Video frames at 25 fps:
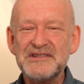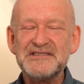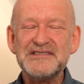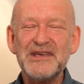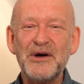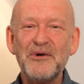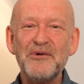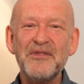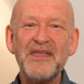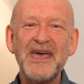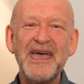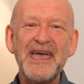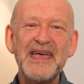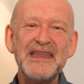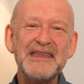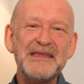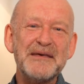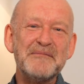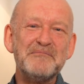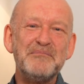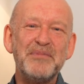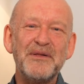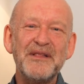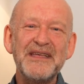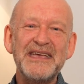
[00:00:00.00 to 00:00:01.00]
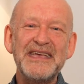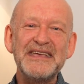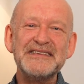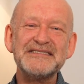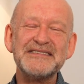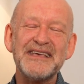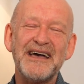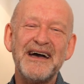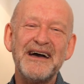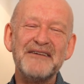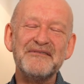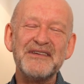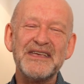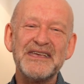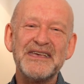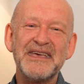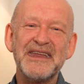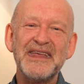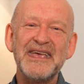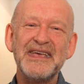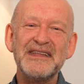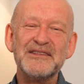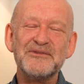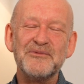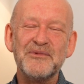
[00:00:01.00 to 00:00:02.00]
until then, please have a
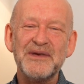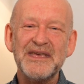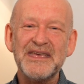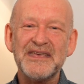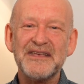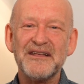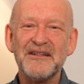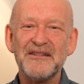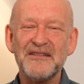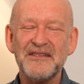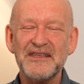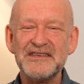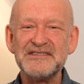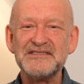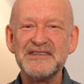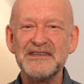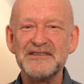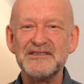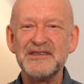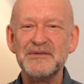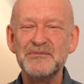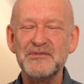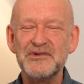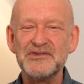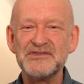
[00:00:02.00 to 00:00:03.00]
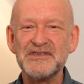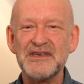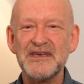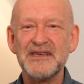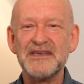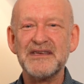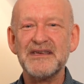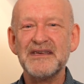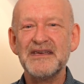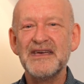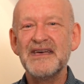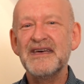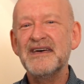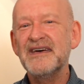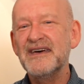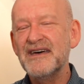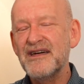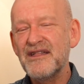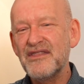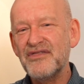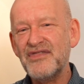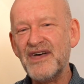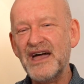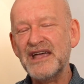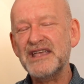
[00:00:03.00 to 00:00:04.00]
great week listening to music.
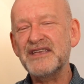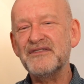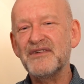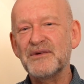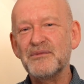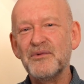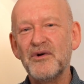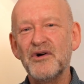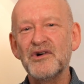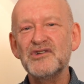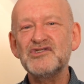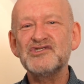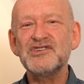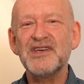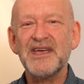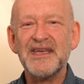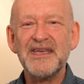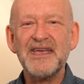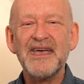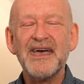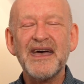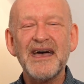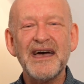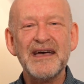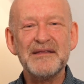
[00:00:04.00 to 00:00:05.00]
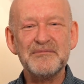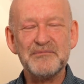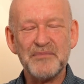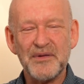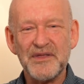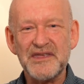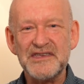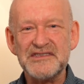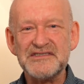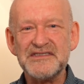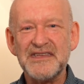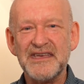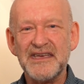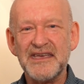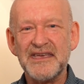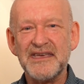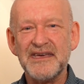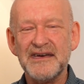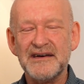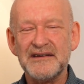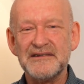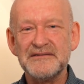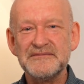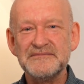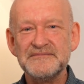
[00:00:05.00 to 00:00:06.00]
Thank you for watching, and please take
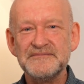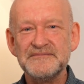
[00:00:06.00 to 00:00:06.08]
care.